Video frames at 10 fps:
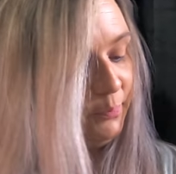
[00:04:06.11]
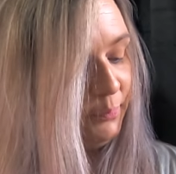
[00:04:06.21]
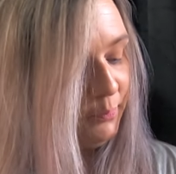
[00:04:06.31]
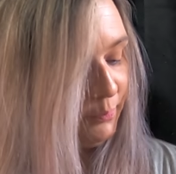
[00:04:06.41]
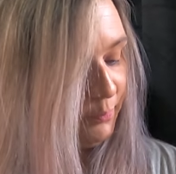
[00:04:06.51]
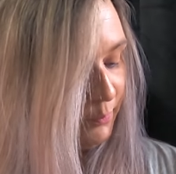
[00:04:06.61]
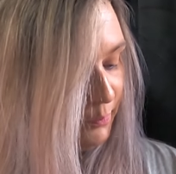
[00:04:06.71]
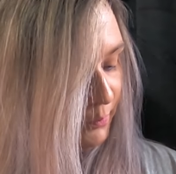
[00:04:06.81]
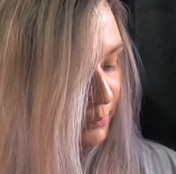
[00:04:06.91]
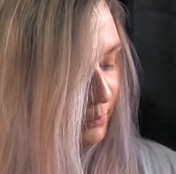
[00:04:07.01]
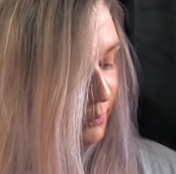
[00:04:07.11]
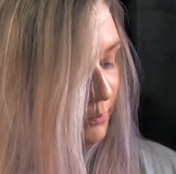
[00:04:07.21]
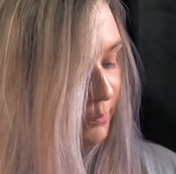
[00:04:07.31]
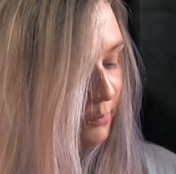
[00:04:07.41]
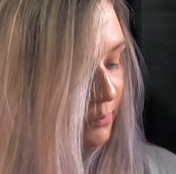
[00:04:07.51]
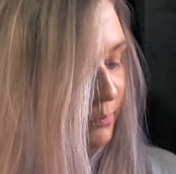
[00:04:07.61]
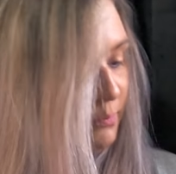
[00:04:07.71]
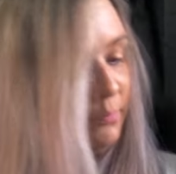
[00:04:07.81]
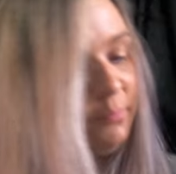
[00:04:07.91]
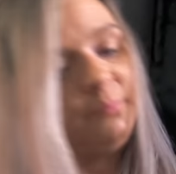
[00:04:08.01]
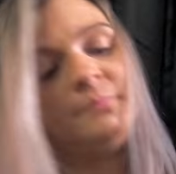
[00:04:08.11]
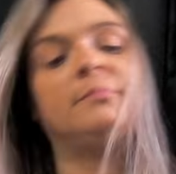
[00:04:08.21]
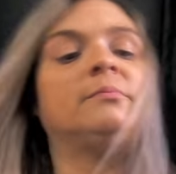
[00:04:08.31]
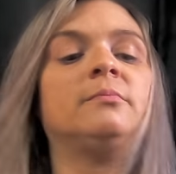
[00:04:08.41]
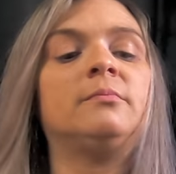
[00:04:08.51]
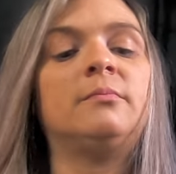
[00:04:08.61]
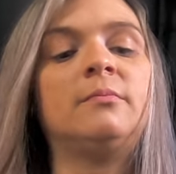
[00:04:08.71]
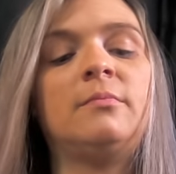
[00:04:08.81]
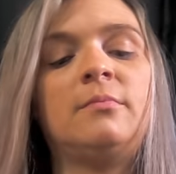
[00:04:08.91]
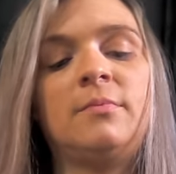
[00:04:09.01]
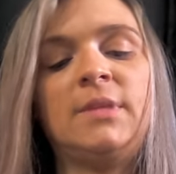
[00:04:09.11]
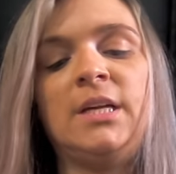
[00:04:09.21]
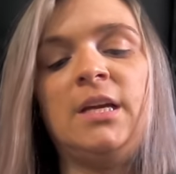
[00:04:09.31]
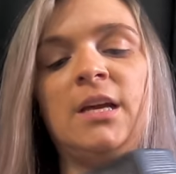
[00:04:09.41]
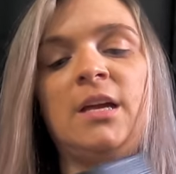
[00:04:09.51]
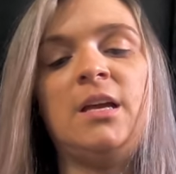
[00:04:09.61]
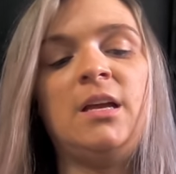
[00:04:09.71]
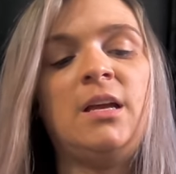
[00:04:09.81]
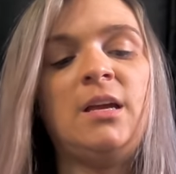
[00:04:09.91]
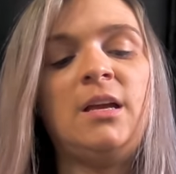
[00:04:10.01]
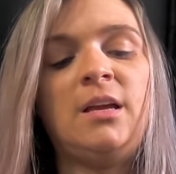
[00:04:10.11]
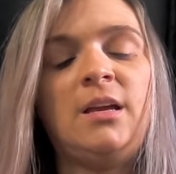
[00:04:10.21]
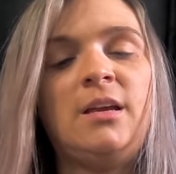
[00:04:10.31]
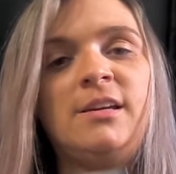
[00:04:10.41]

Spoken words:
(silence)